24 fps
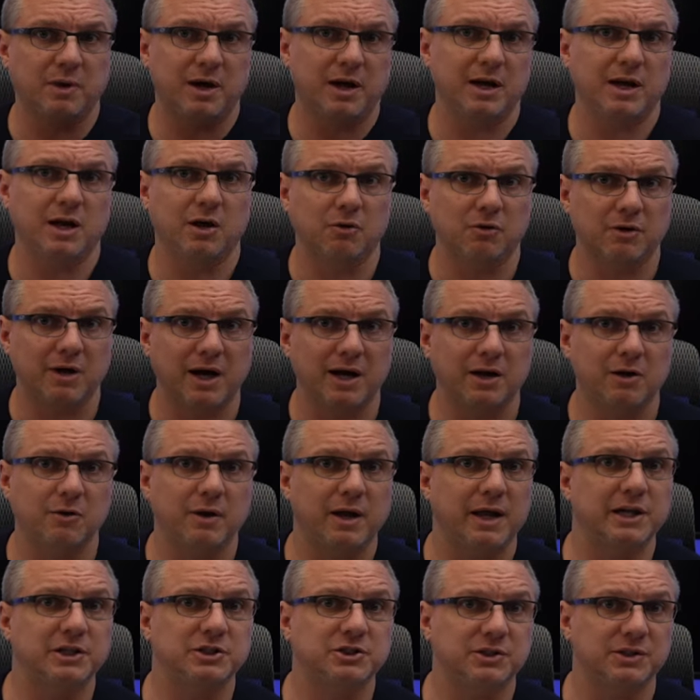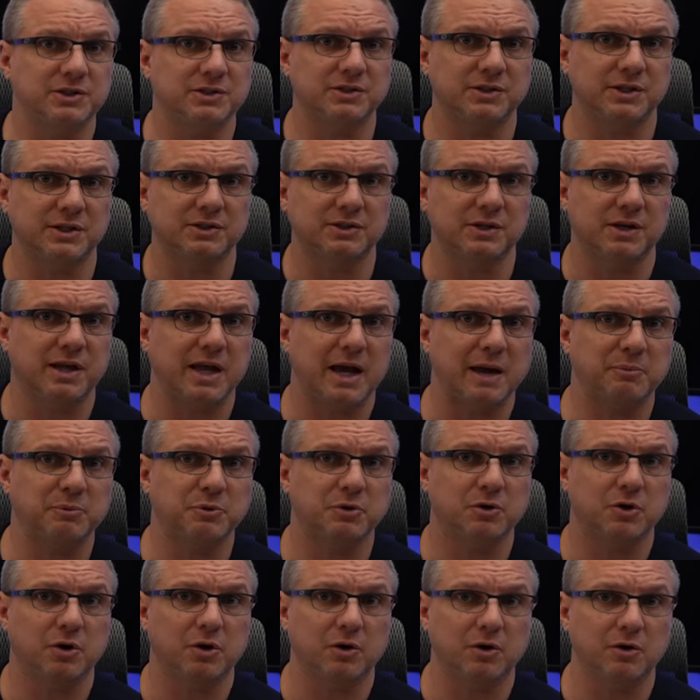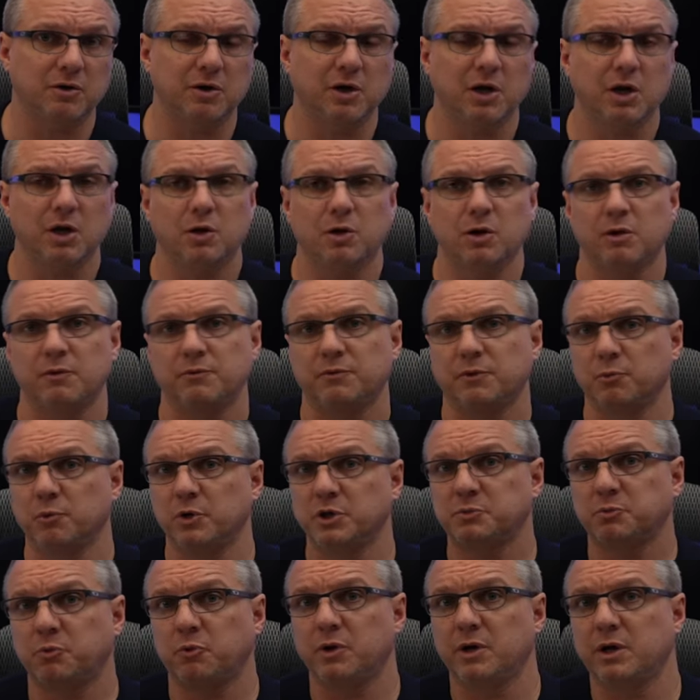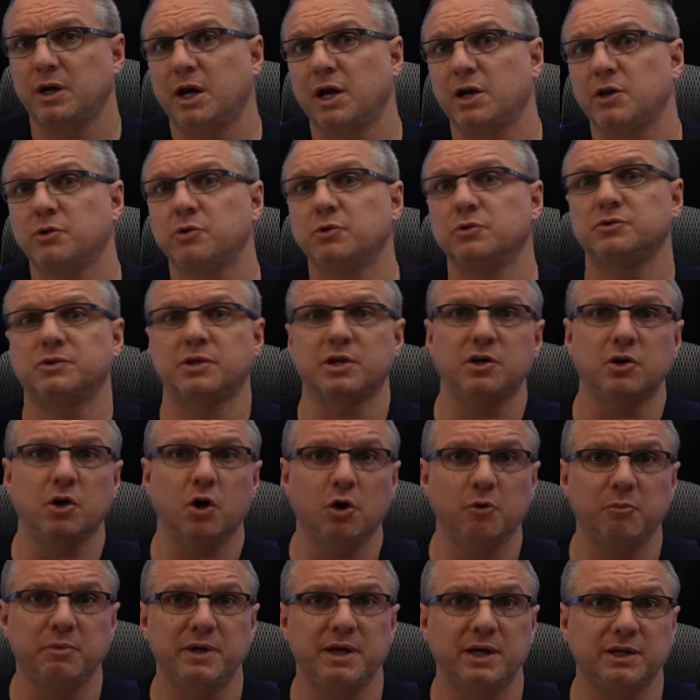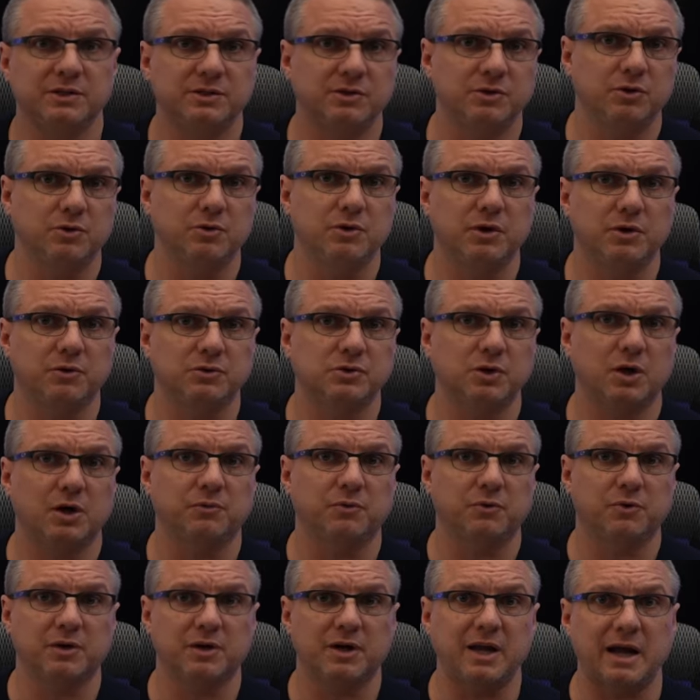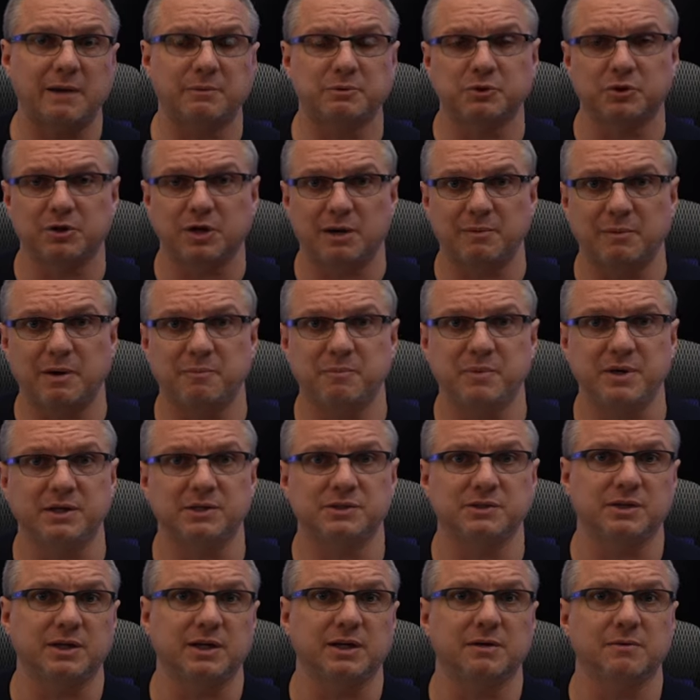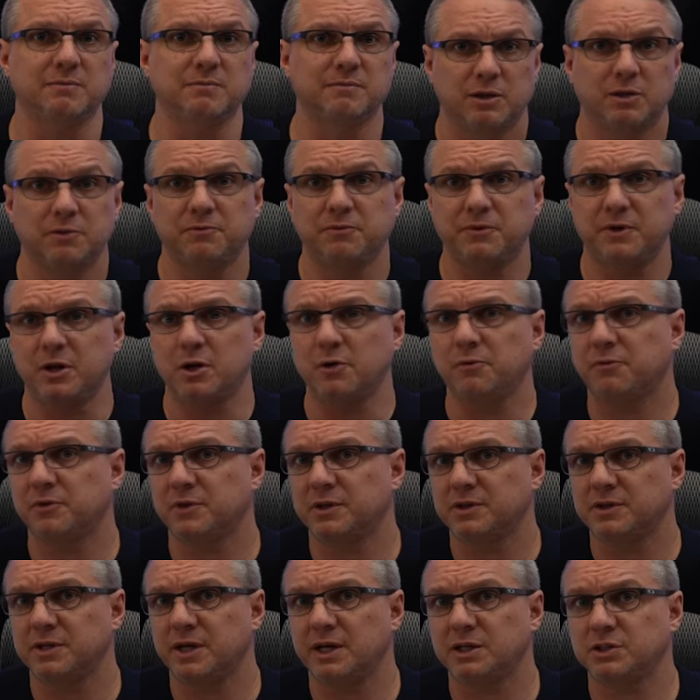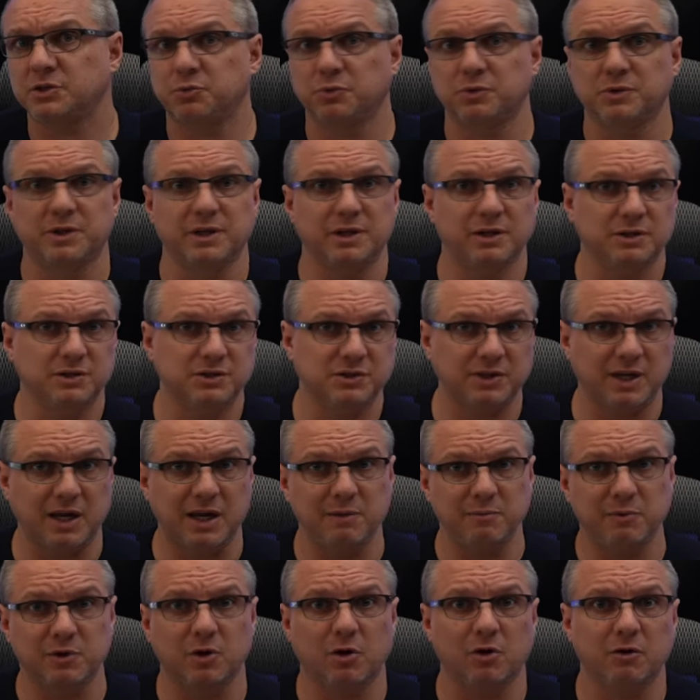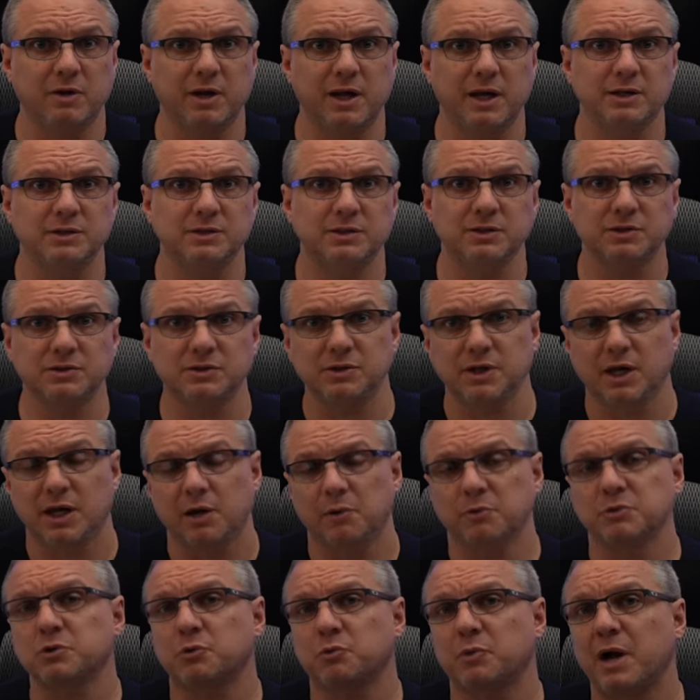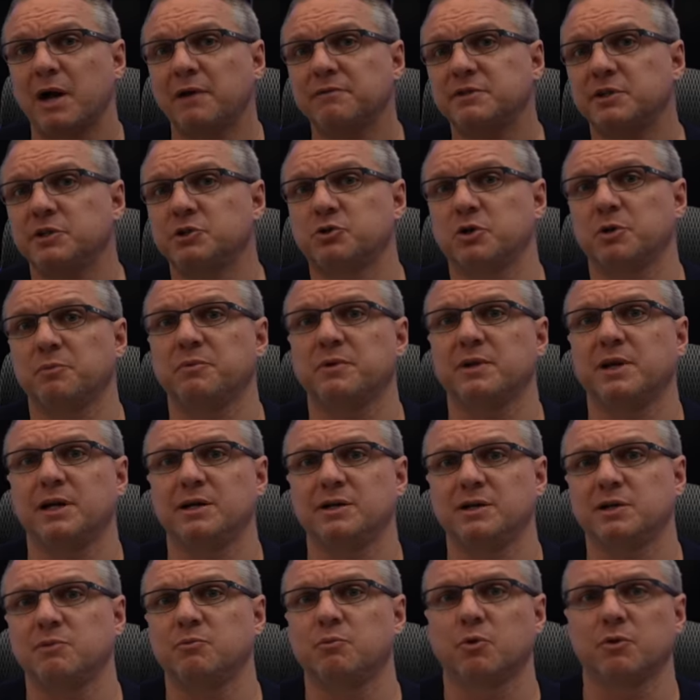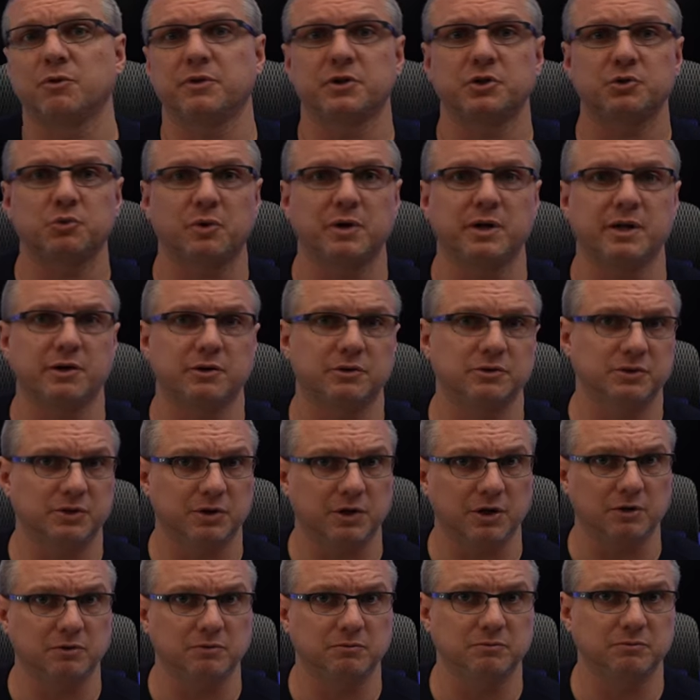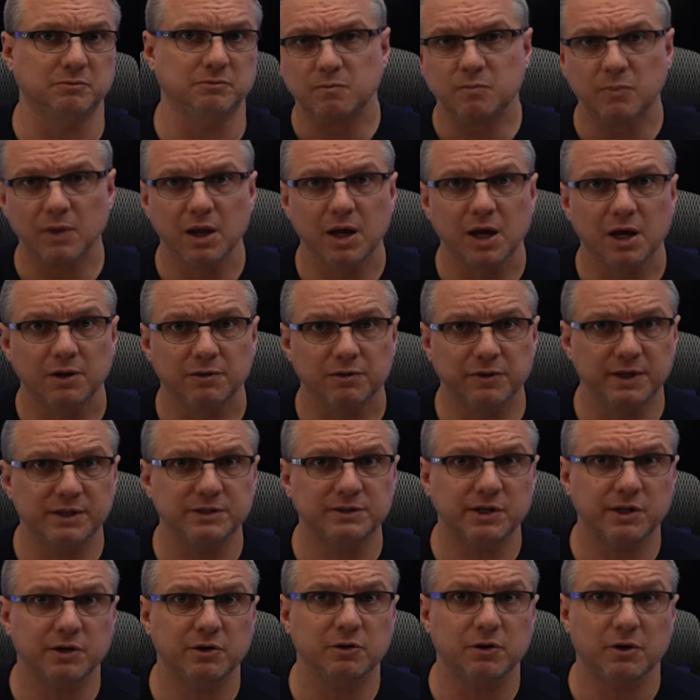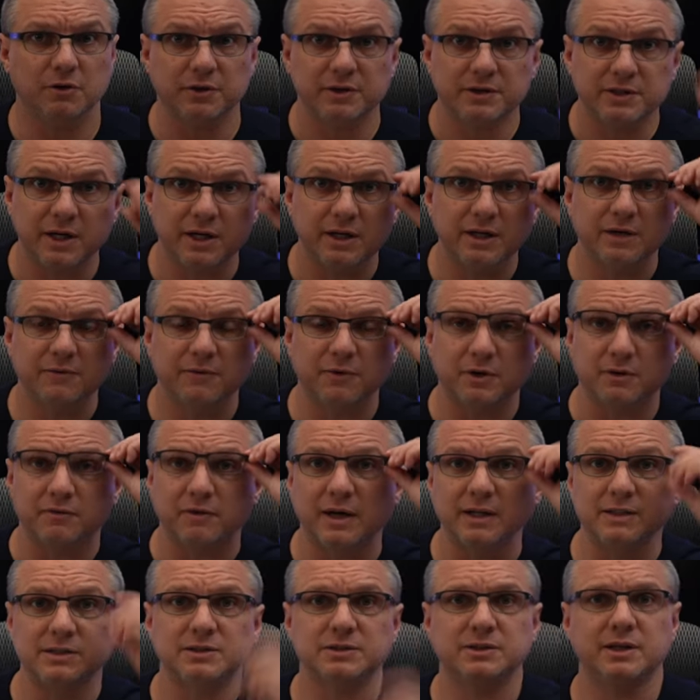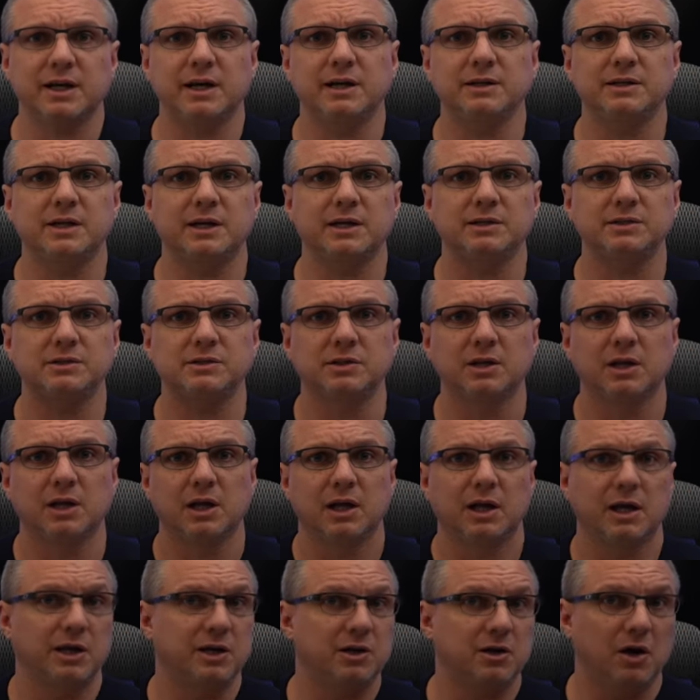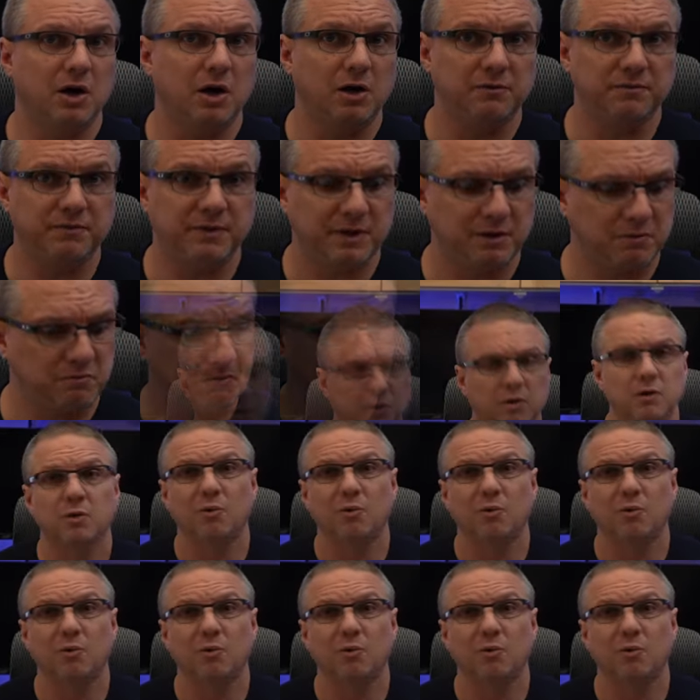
my Elgato H D sixty capture card, from which point I use the O B S Studio software to capture it on my P C. The video for the test was the same in all cases. It was a rafting trip that I did more than twenty years ago. These here are the ten different devices that I test, and of them,